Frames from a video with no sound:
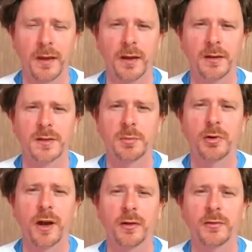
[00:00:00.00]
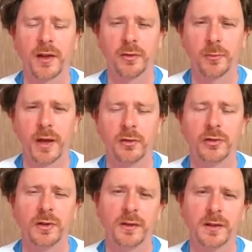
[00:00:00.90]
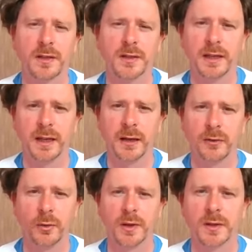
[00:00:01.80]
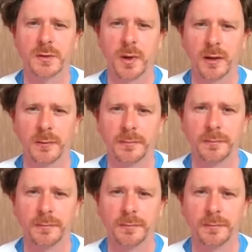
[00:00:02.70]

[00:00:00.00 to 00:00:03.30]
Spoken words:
It is a prayer of affirmation, and this is key to it as well.